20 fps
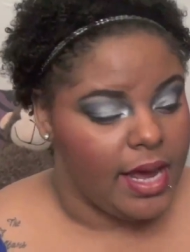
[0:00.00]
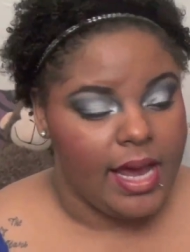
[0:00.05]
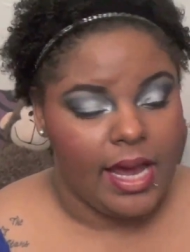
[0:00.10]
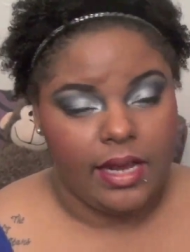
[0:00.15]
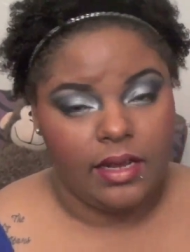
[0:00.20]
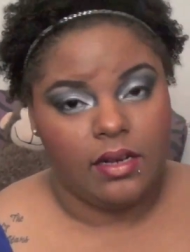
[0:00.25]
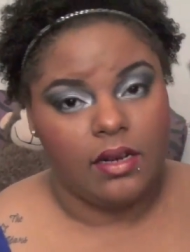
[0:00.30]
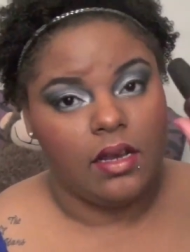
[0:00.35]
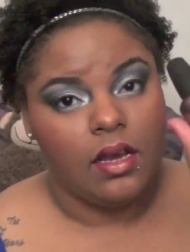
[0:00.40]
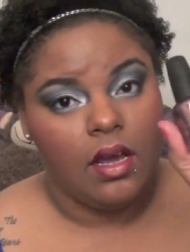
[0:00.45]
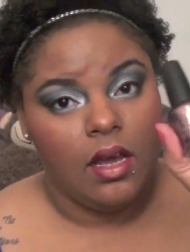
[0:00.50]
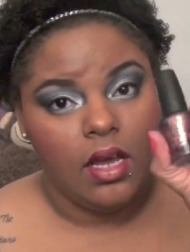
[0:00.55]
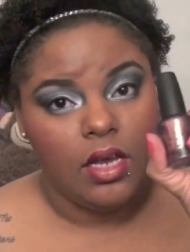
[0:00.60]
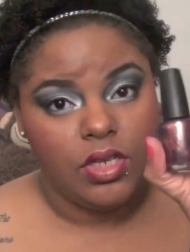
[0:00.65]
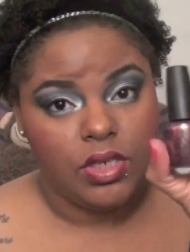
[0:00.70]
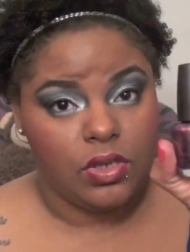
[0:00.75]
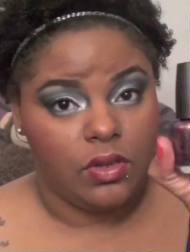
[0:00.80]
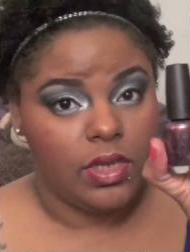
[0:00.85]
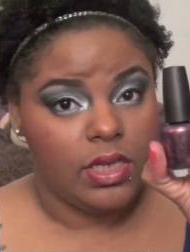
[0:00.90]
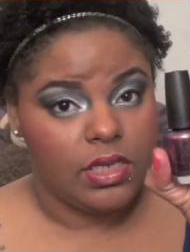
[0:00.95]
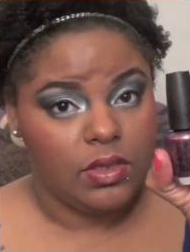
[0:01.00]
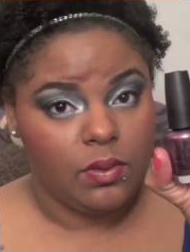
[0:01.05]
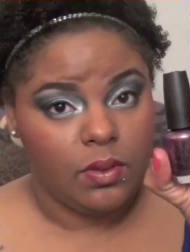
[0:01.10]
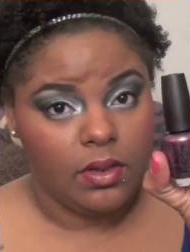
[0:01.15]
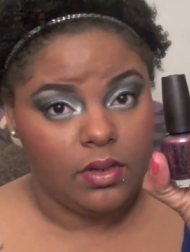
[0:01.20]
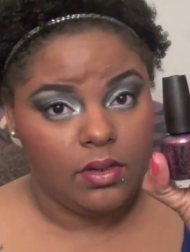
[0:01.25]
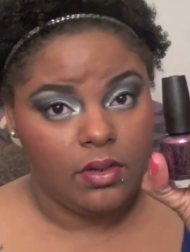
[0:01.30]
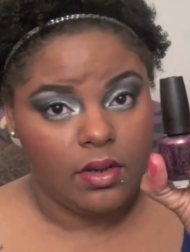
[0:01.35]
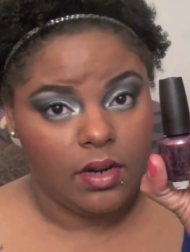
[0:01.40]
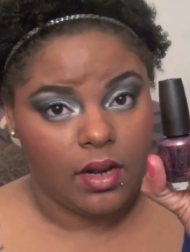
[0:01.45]
And so this
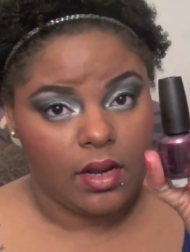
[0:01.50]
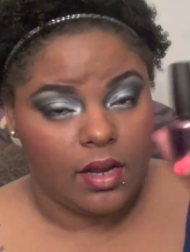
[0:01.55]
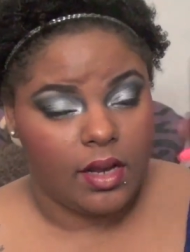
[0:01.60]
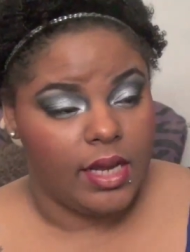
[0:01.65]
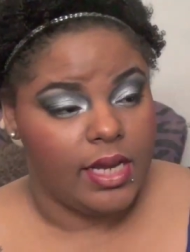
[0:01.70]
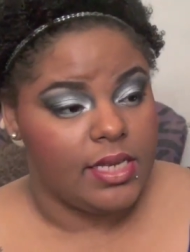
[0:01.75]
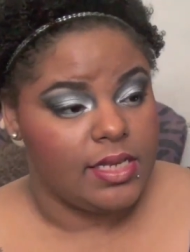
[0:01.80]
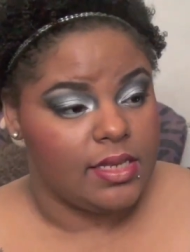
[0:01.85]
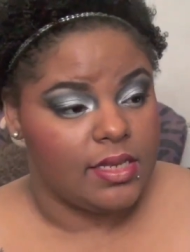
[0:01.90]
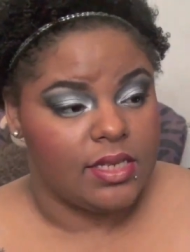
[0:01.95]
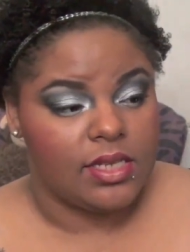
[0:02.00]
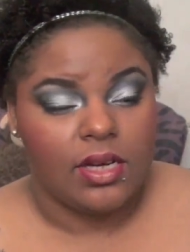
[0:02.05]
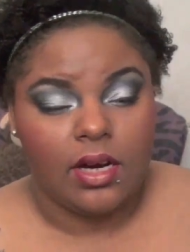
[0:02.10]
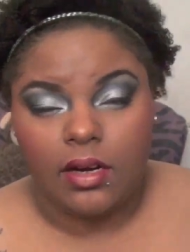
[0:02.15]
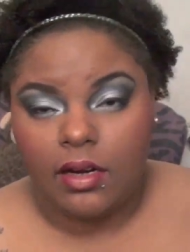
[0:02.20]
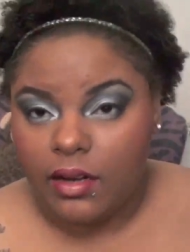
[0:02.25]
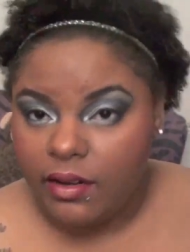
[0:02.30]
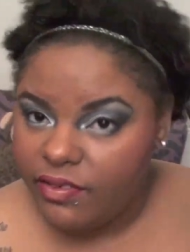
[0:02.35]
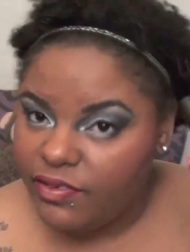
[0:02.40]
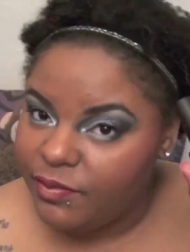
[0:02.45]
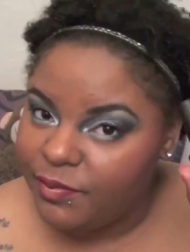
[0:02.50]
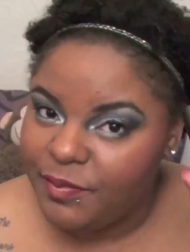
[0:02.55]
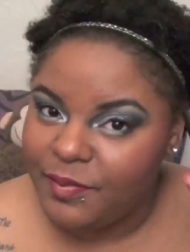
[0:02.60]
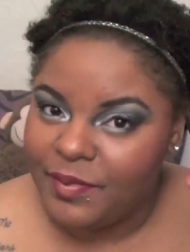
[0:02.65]
one is the start of